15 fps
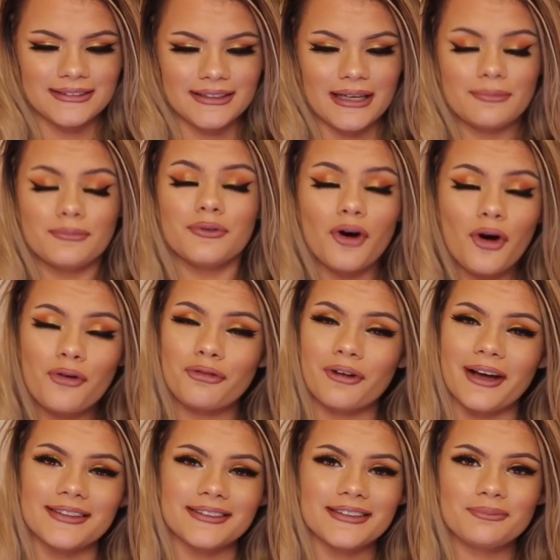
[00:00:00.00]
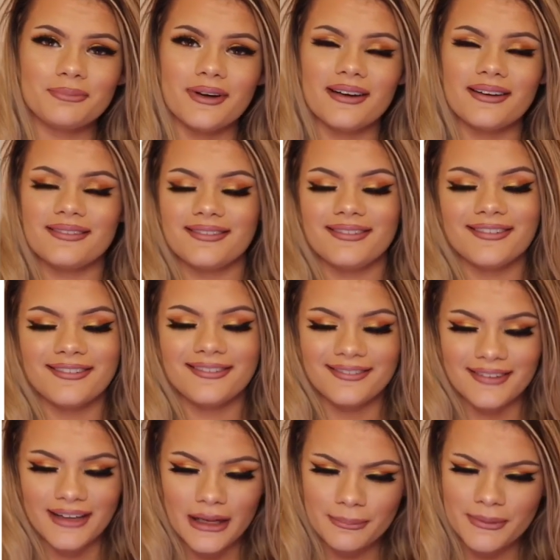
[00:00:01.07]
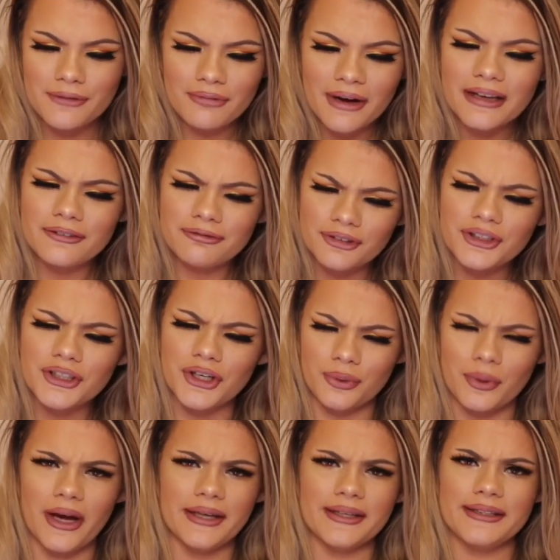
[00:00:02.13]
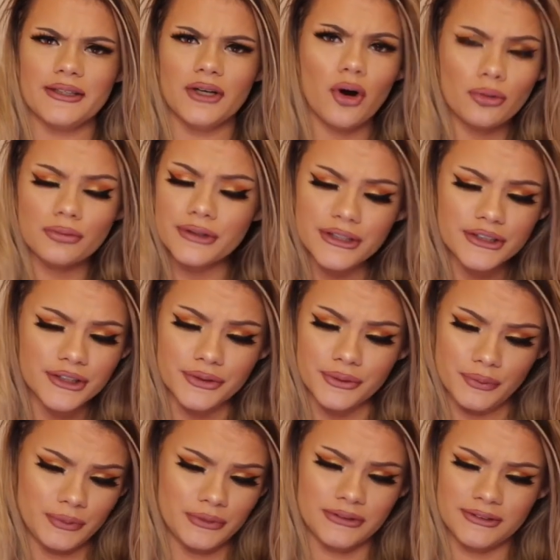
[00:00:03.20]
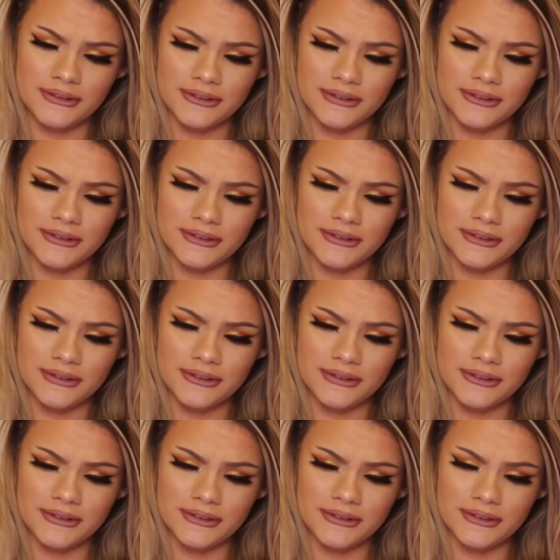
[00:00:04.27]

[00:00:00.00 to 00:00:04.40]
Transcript: I'm not ready, but I'll be ready for you, honey. Only you.